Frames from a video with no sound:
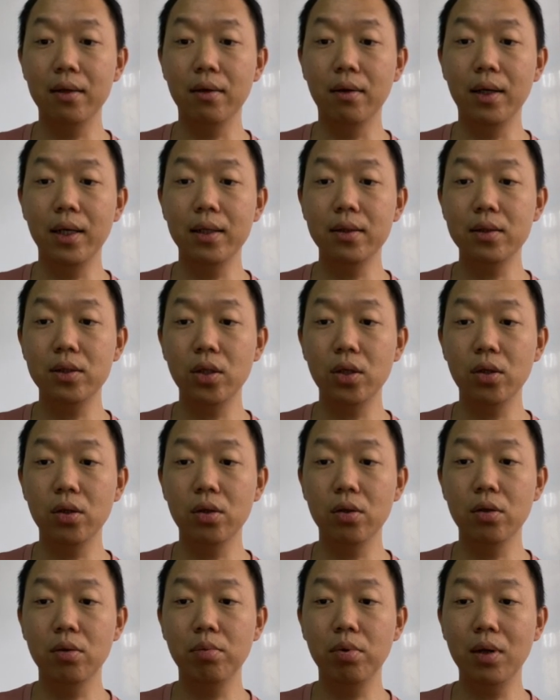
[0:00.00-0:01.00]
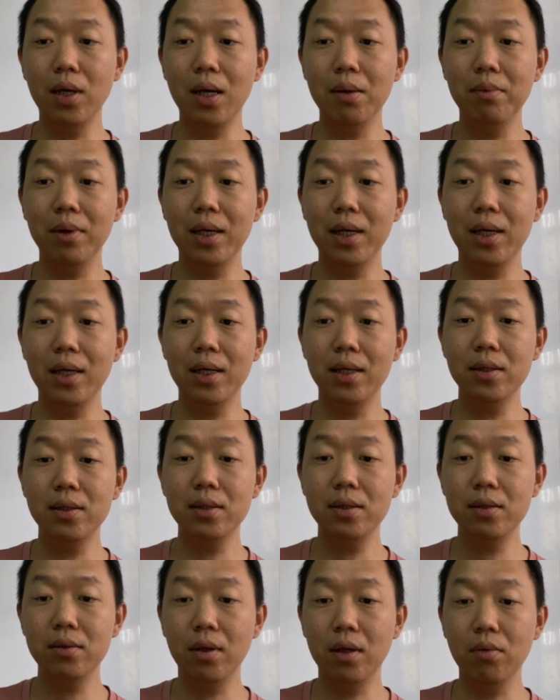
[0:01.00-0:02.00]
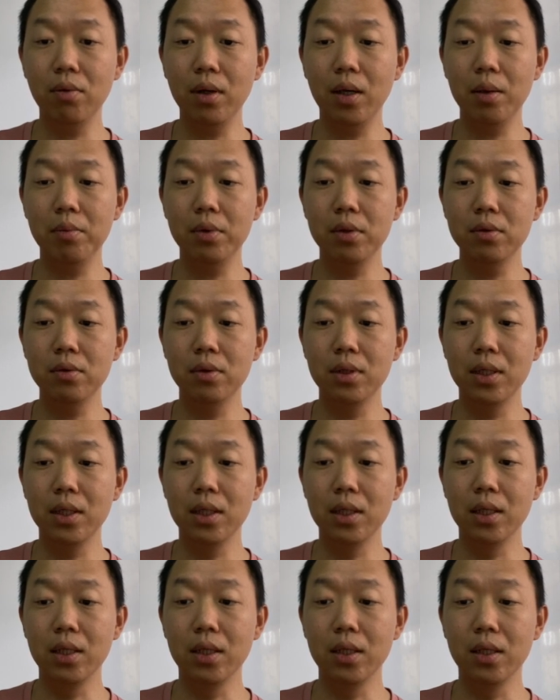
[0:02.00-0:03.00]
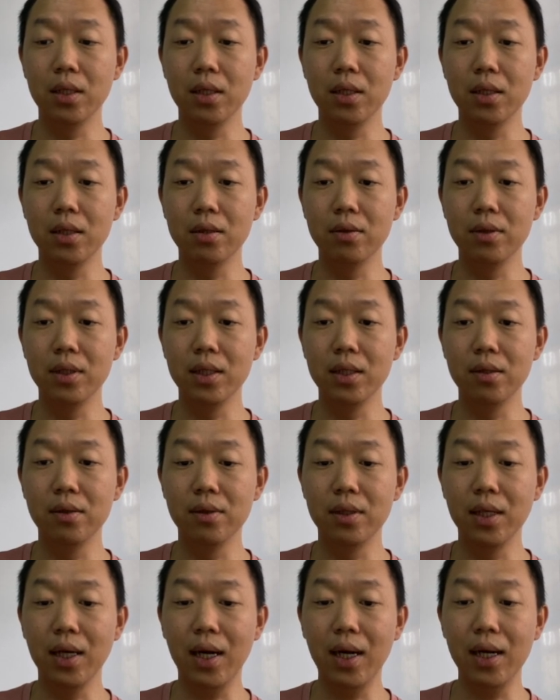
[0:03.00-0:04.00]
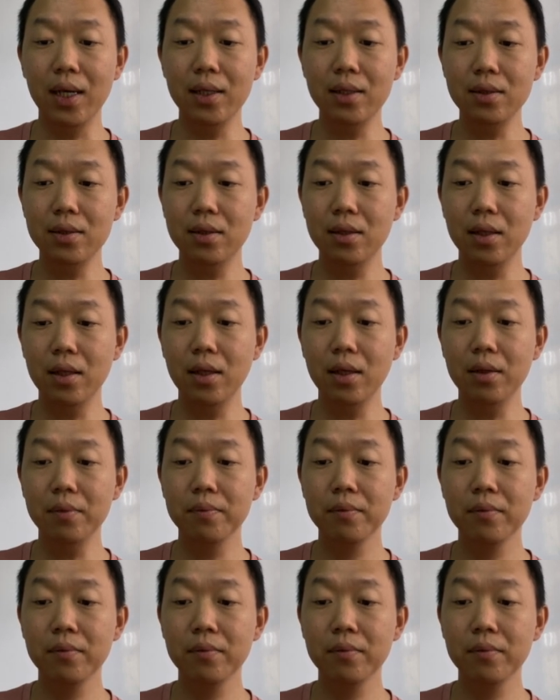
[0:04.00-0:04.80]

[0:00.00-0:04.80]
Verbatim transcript: All right. So polar bears, uh, what happened to the to the to the ice here?